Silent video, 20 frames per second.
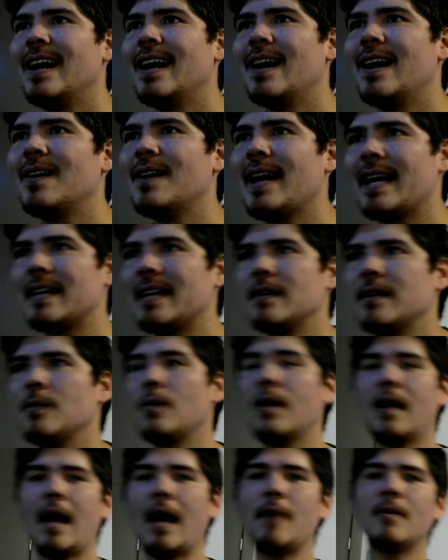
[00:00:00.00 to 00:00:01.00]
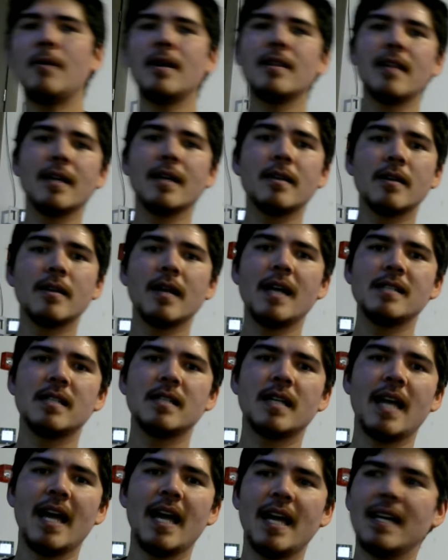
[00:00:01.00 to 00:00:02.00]
All right. Well, I want to thank you guys
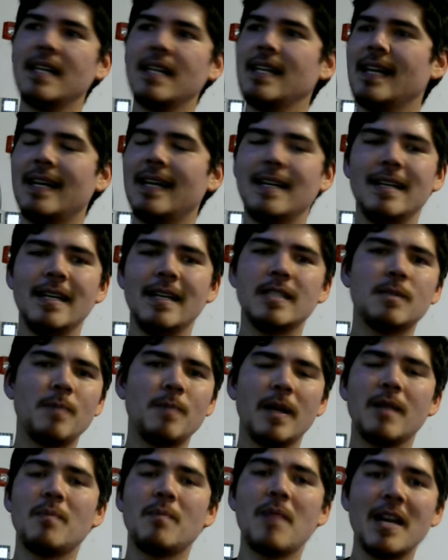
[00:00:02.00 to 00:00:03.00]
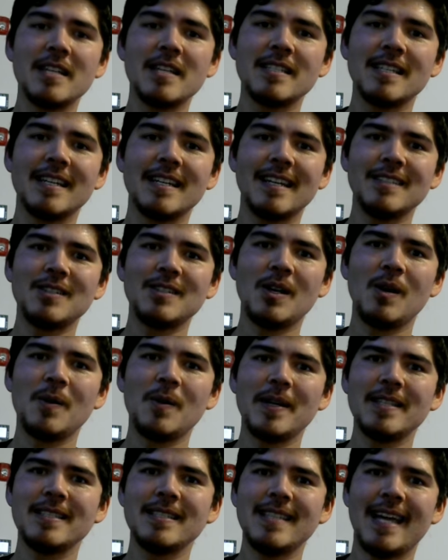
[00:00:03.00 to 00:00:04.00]
again. It's been amazing as
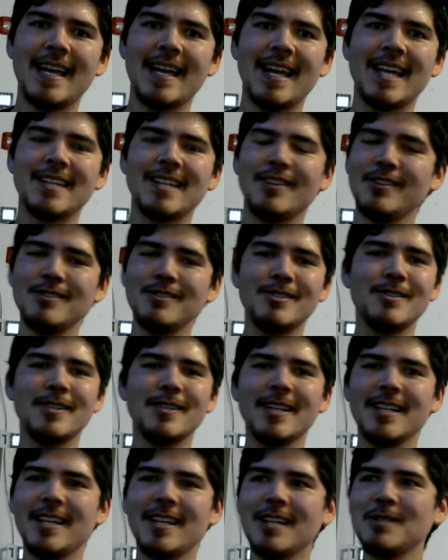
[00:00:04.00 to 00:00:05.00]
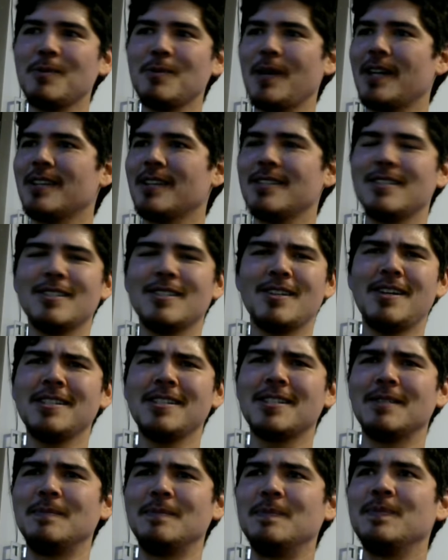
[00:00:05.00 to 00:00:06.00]
always. And let's do it again next week. This is
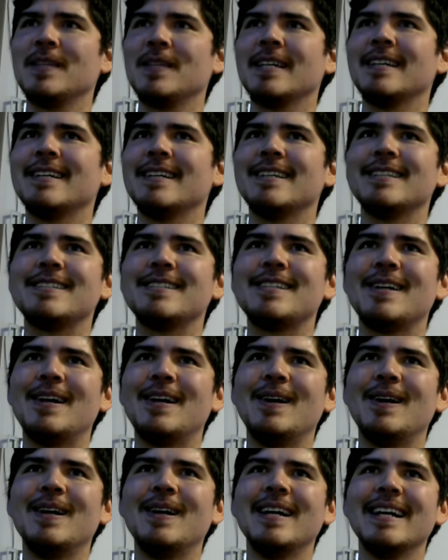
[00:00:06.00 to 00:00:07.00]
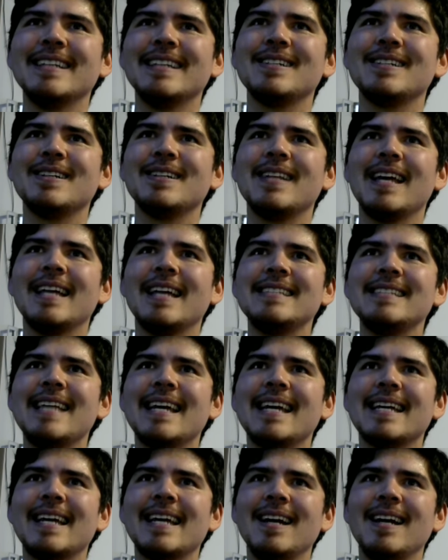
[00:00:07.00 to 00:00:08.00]
awesome. So till then,
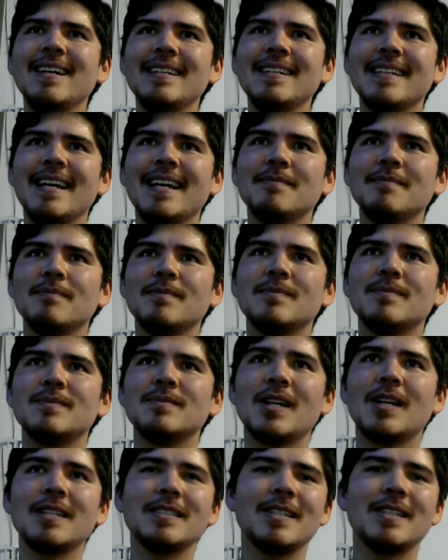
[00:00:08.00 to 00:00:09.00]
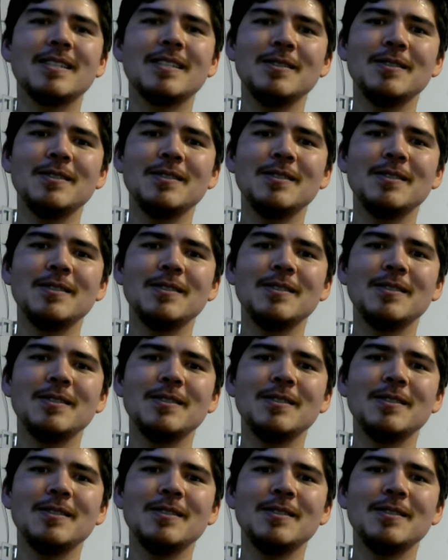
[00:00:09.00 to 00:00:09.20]
take care. Yeah. And talk to y'all